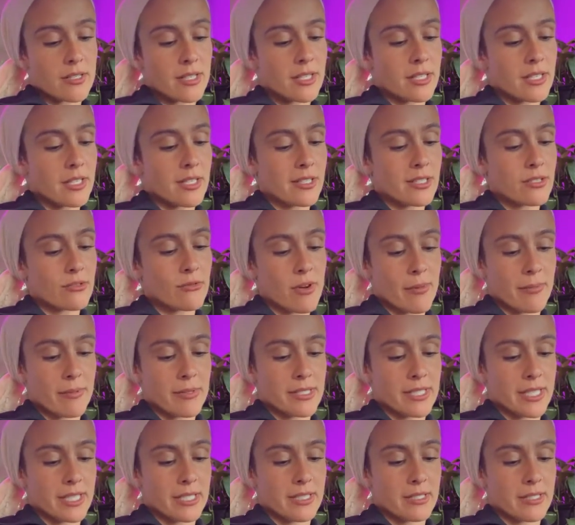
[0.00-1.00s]
They each
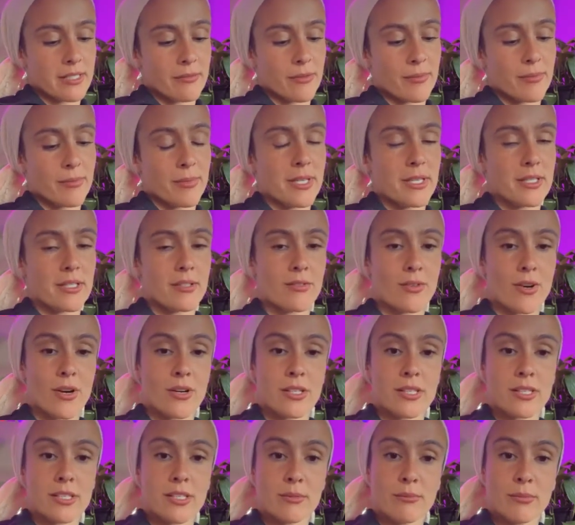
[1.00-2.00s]
represent a different piece of
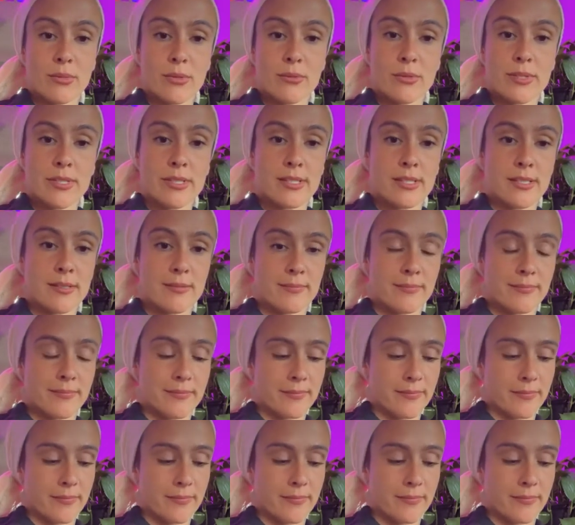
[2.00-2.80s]
archetypal wisdom.